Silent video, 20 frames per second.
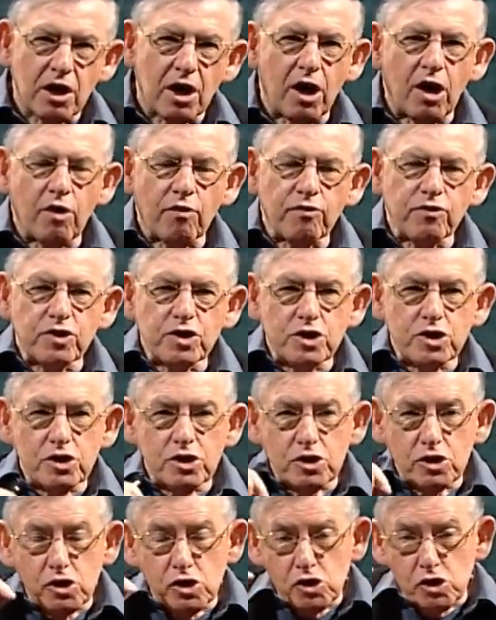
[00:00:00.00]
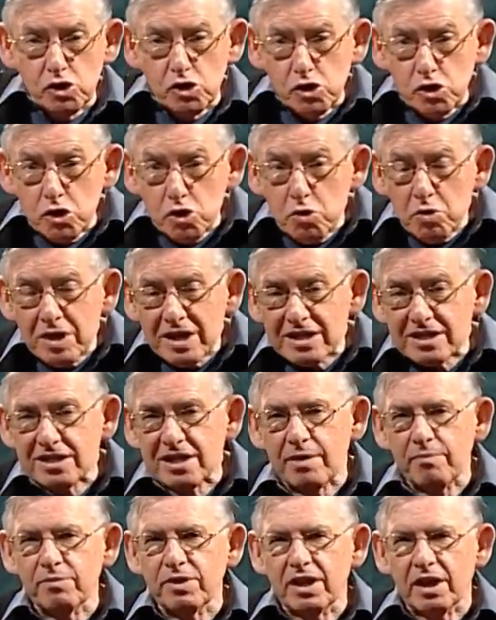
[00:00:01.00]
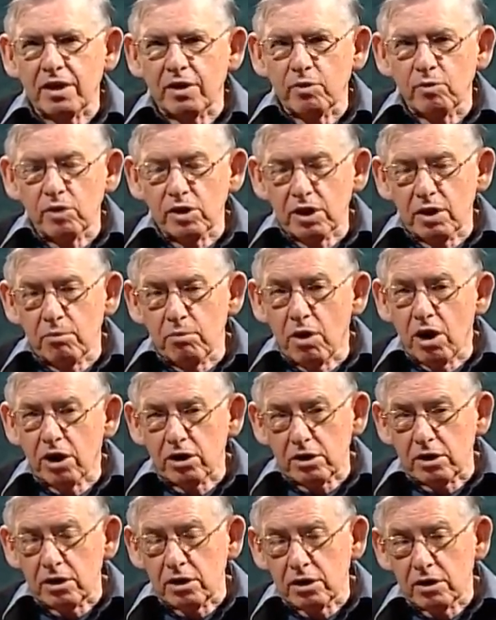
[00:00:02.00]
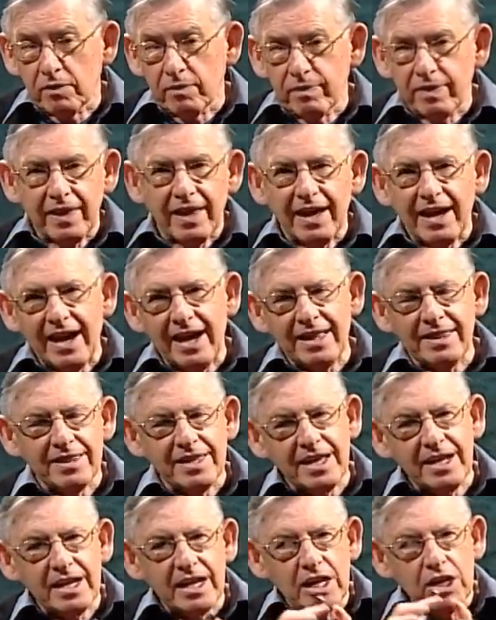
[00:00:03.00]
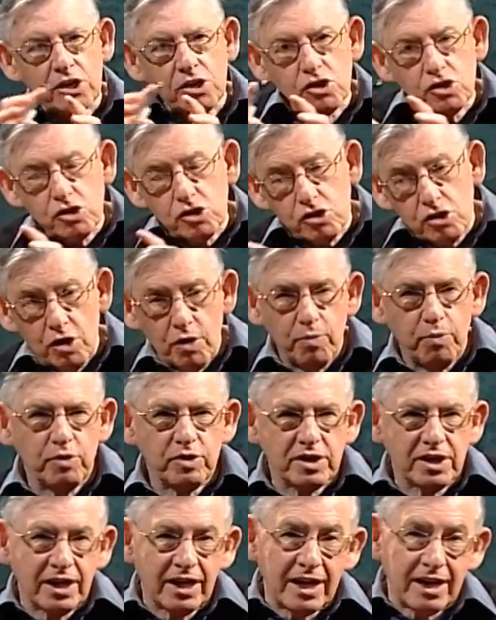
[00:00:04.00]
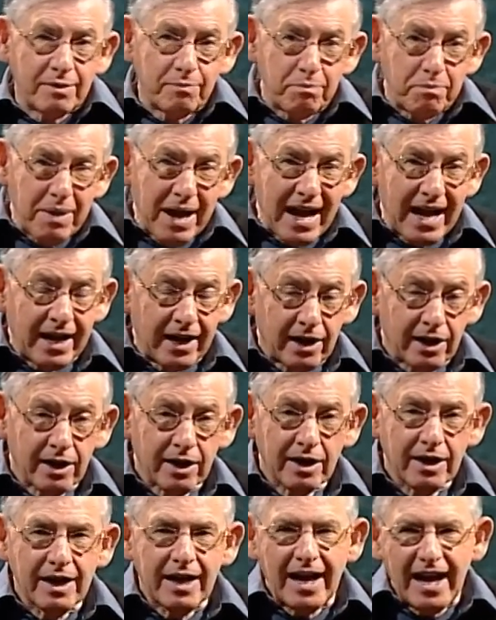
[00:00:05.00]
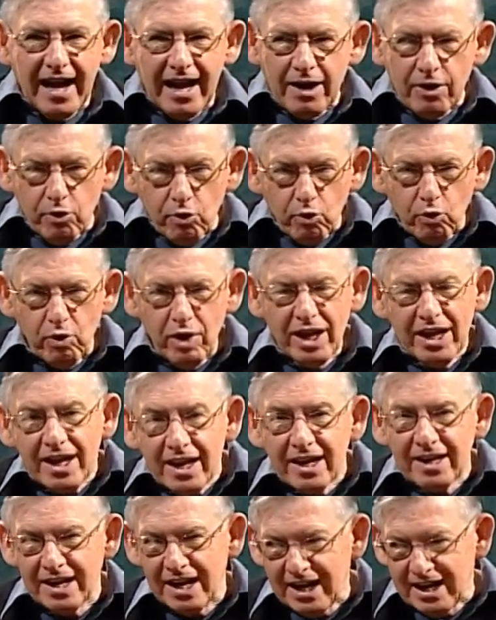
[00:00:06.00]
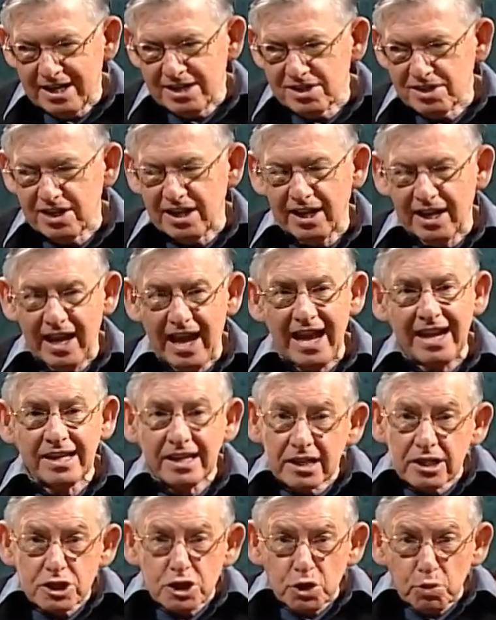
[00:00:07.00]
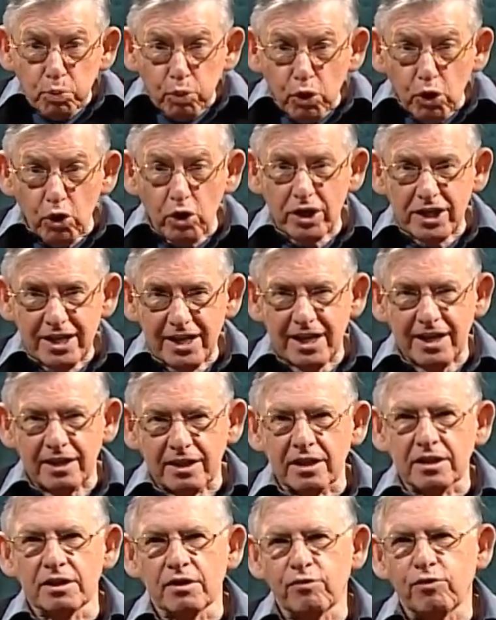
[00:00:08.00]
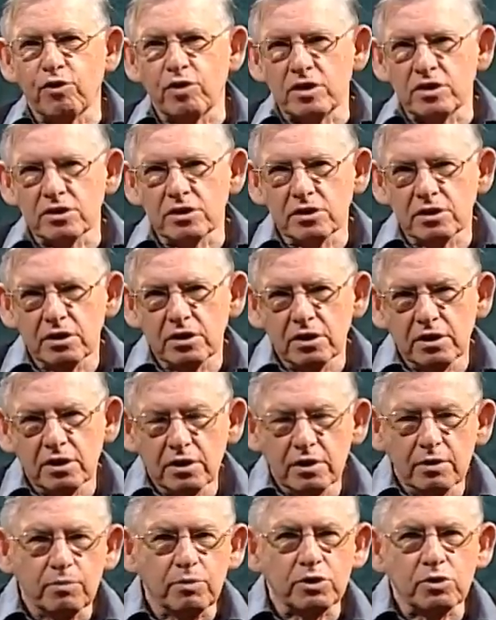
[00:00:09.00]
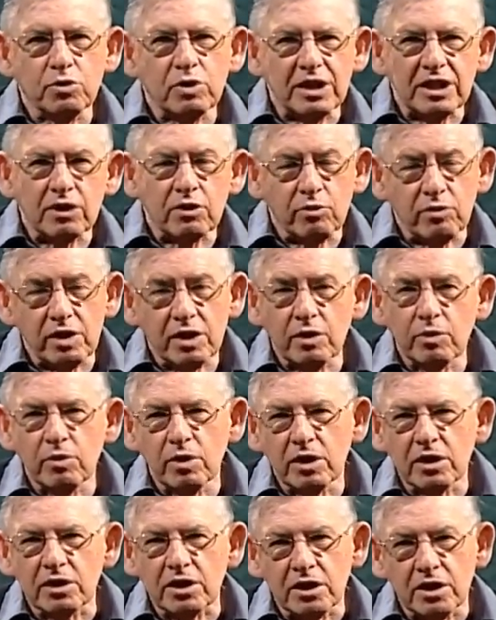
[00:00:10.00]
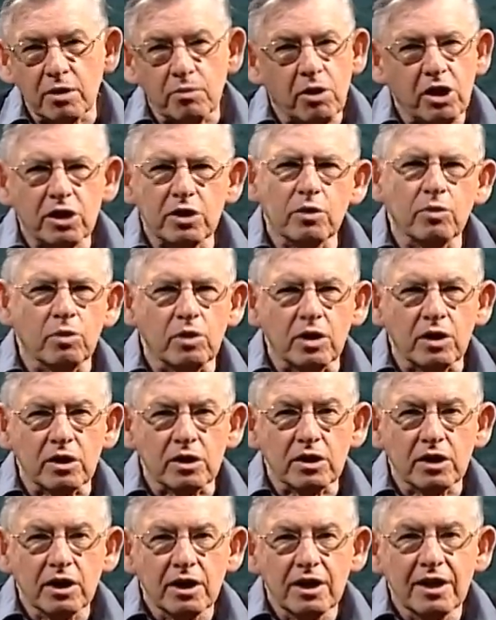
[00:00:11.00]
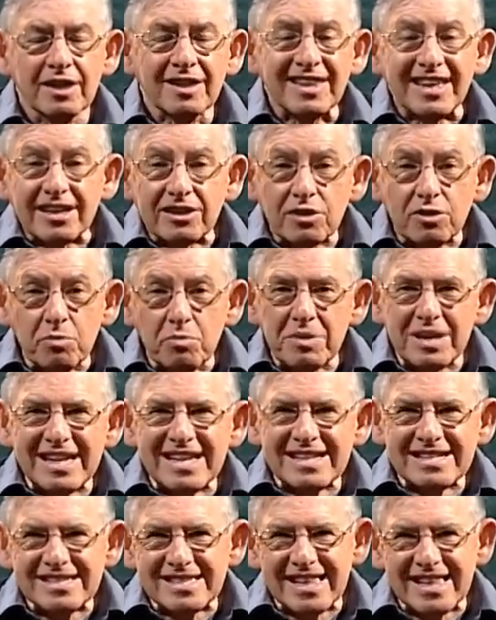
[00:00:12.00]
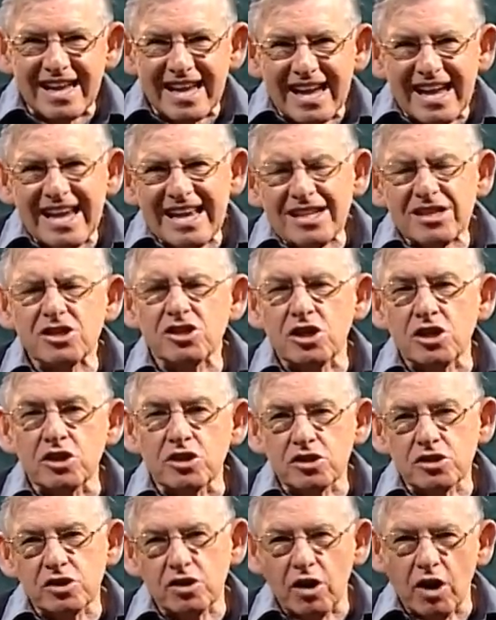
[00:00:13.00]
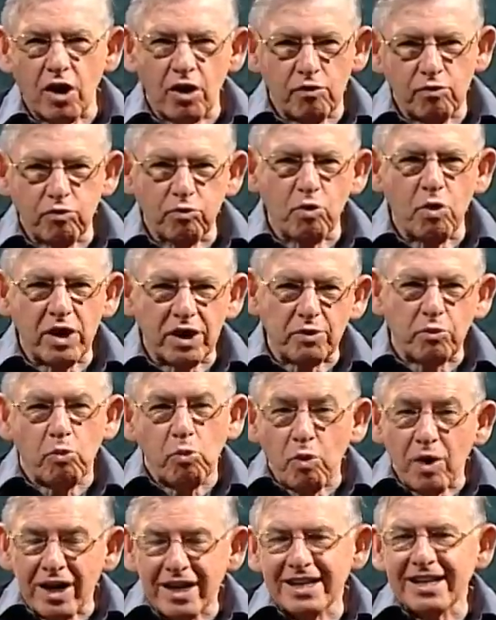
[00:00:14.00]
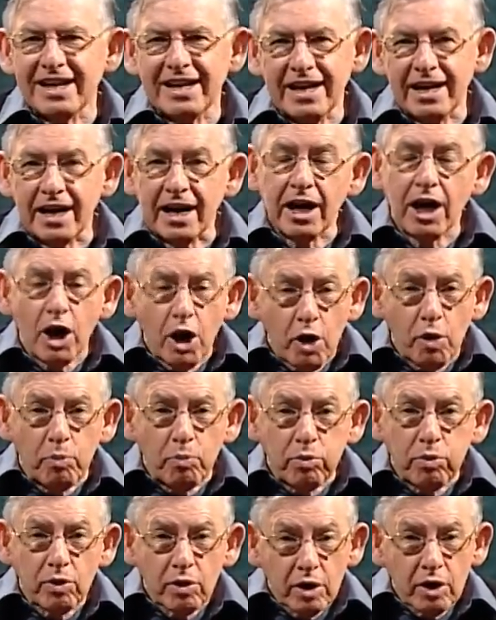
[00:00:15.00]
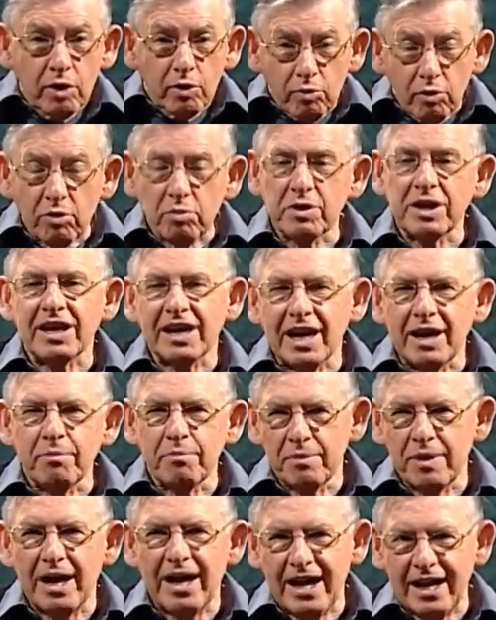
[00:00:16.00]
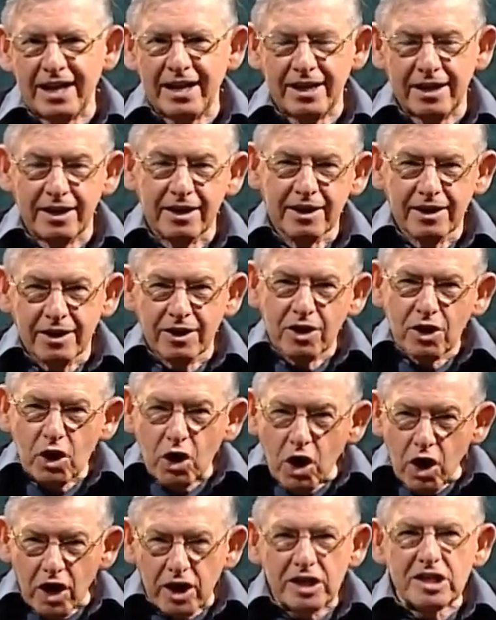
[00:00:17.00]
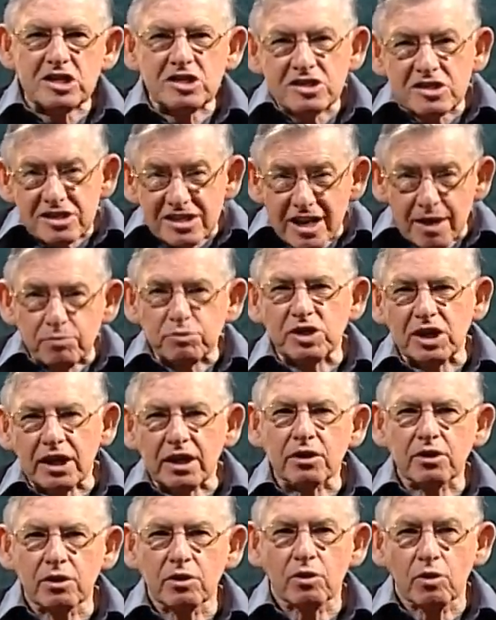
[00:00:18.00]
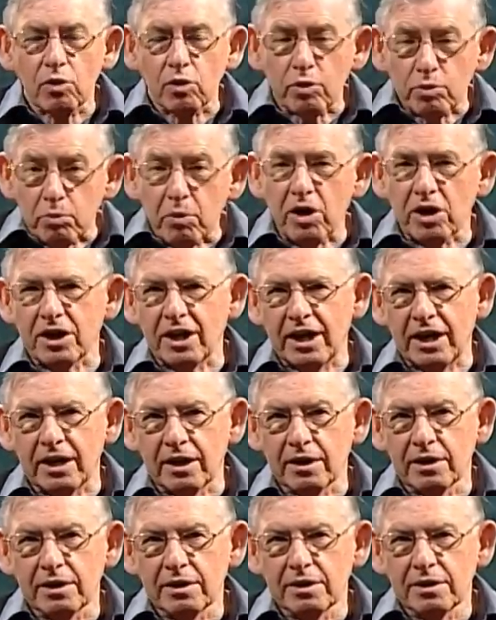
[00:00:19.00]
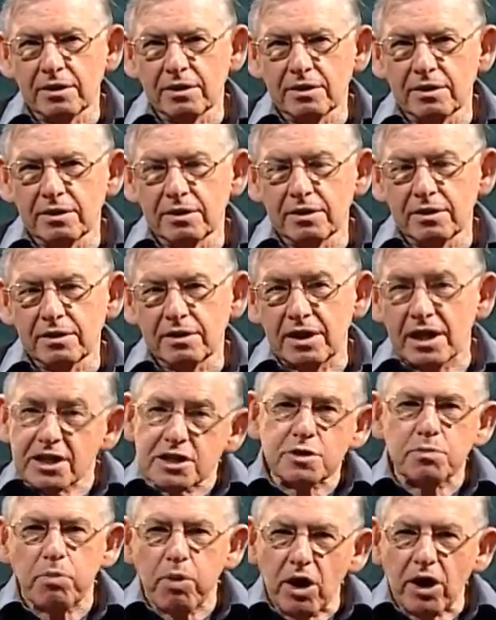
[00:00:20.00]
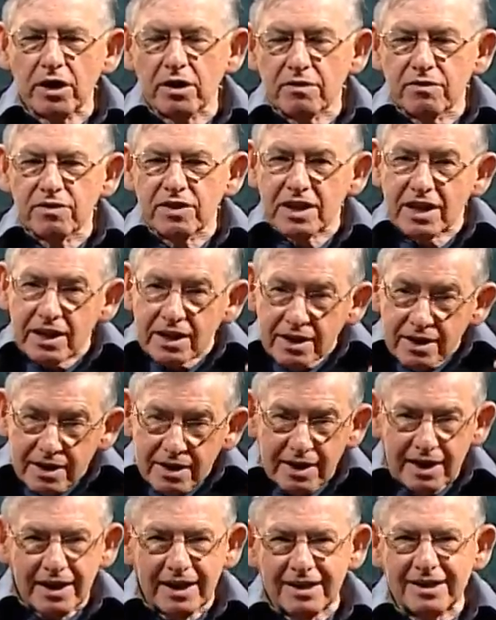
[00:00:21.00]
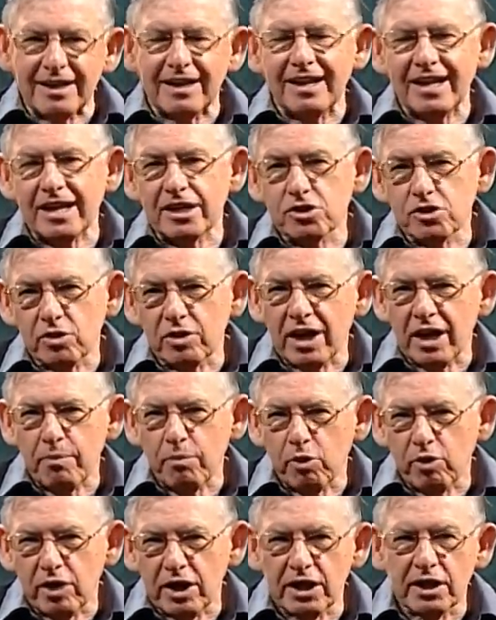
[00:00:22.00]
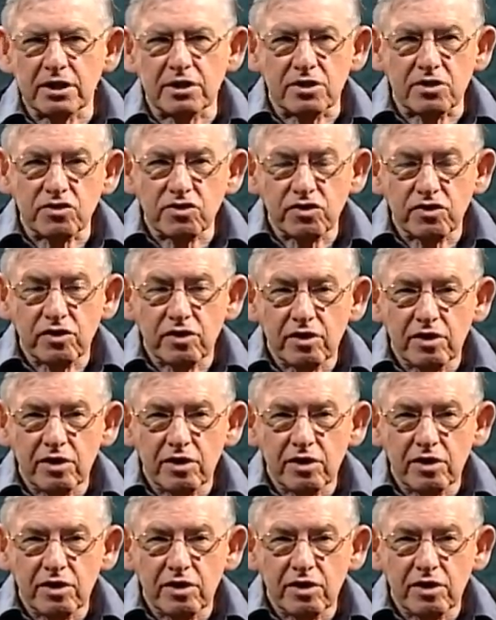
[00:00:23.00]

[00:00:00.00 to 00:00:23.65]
of doing something with a model and then interpreting it back and recognizing and exploiting the difference between the real world and the model world, that to me is the essence of what one day I hope will become a college subject called modeling. That's part of the intellectual apparatus.